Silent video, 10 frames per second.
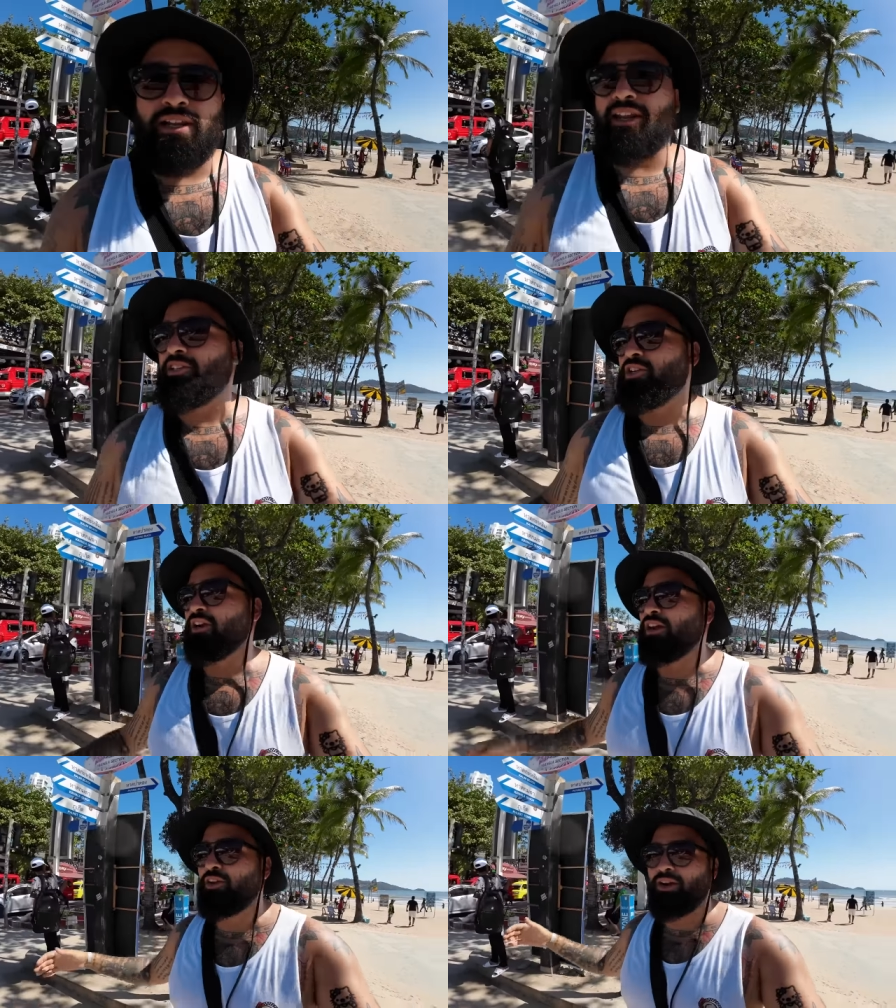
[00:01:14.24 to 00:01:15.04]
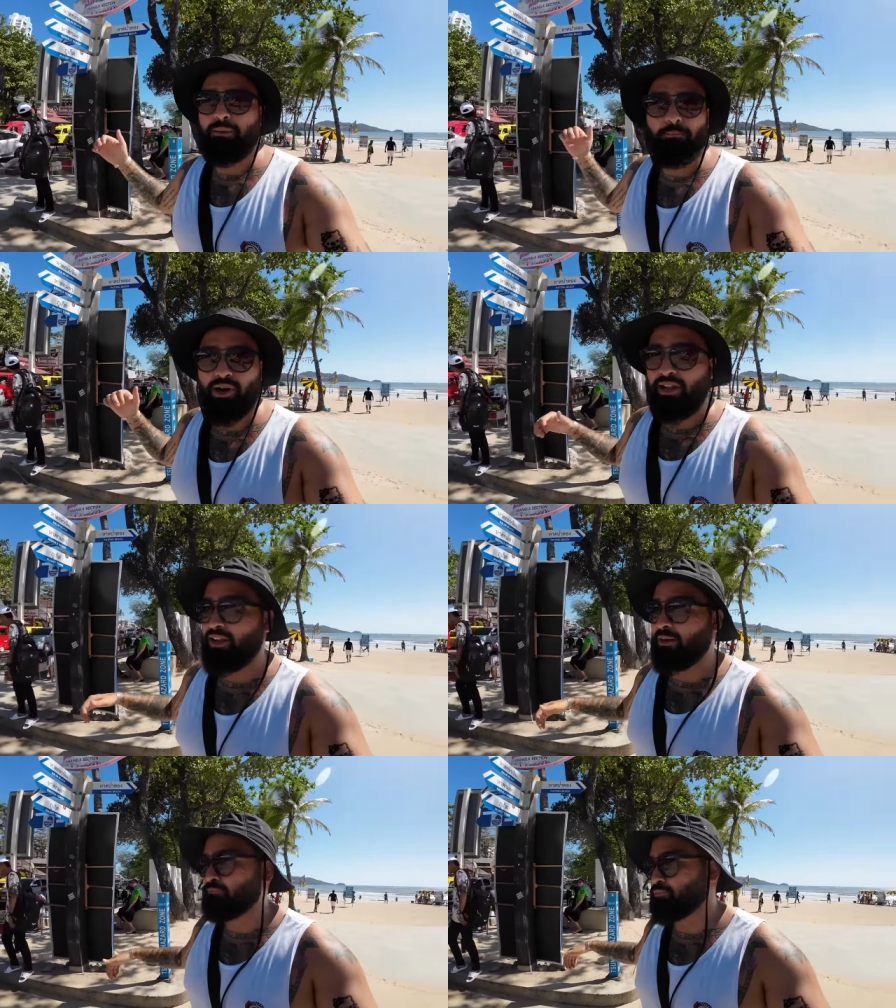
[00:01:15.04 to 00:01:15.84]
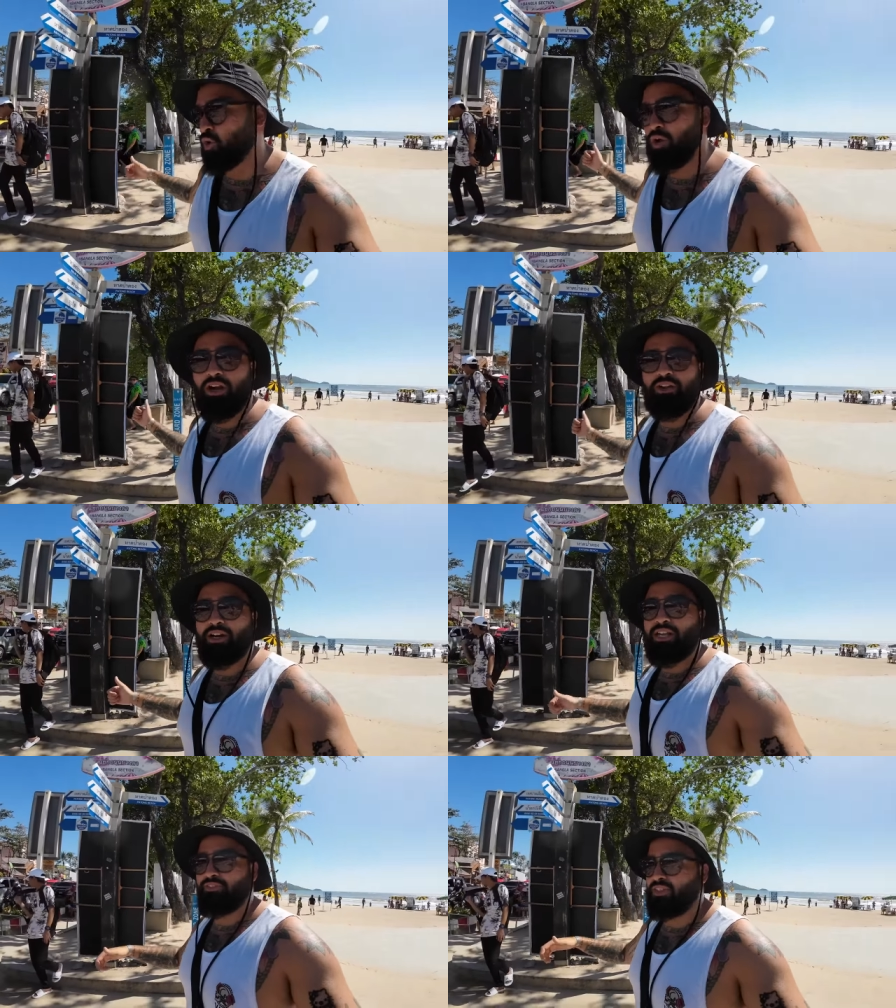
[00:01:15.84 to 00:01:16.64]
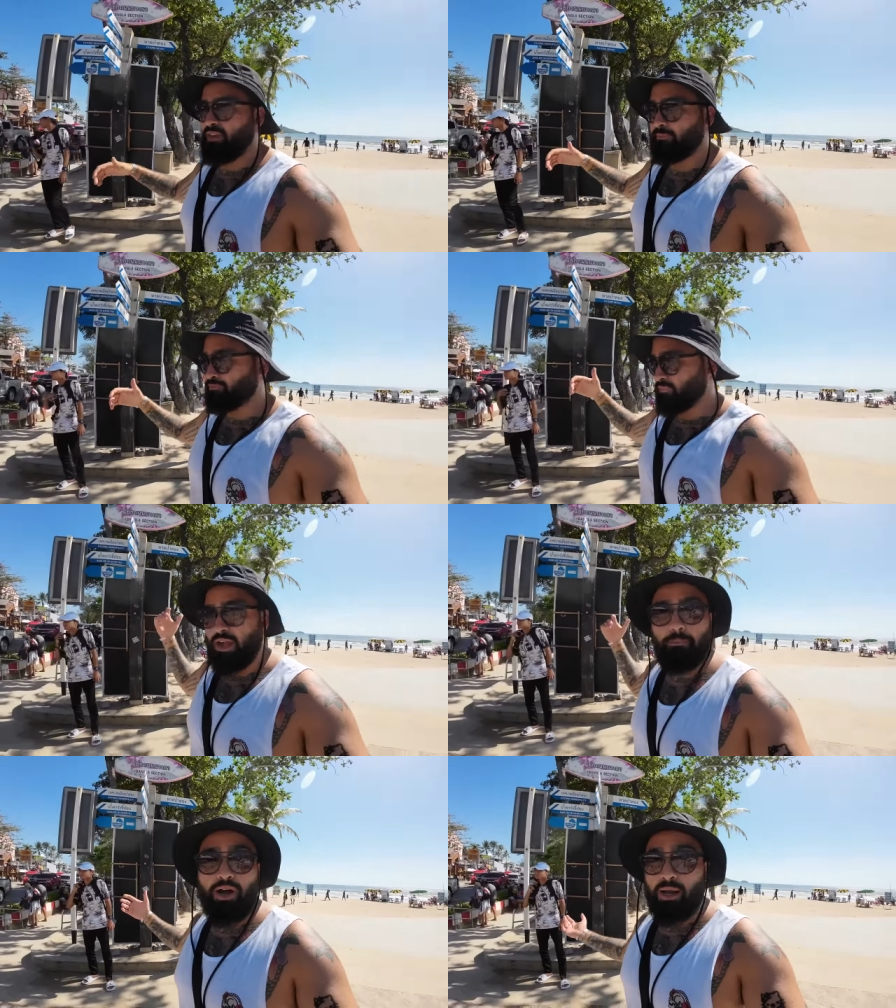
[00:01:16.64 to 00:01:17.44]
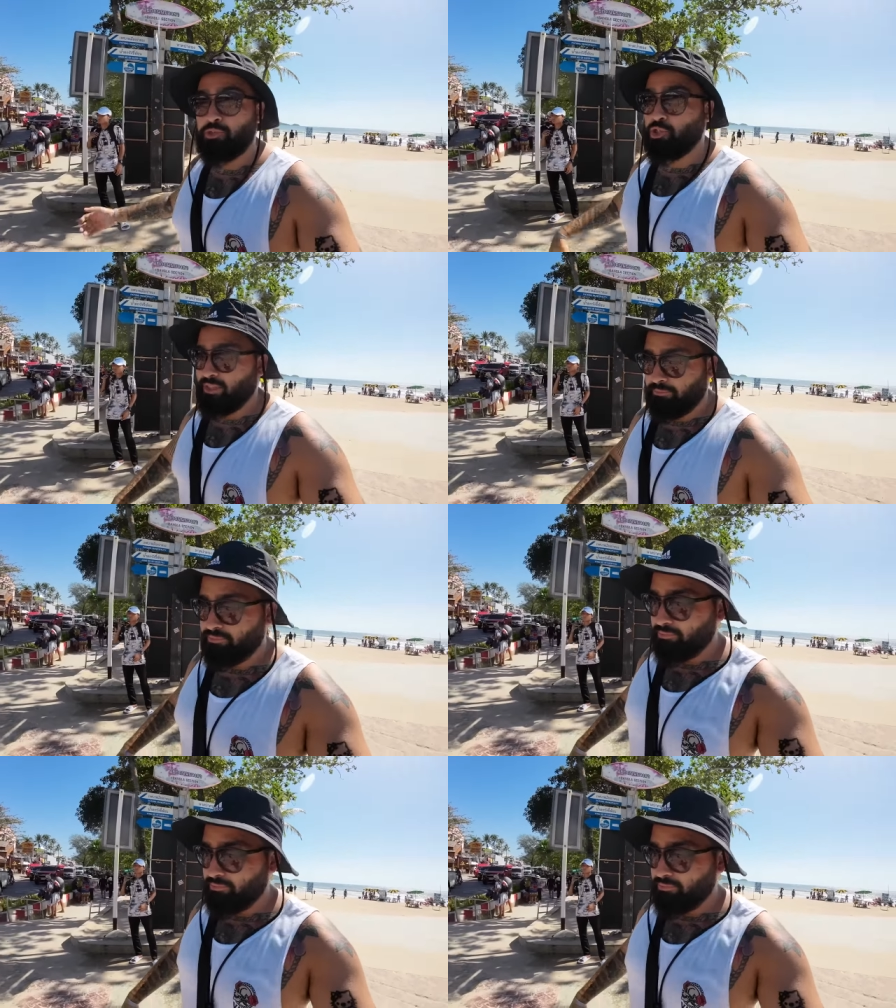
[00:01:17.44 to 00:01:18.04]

unless you're under an umbrella or underneath a palm tree.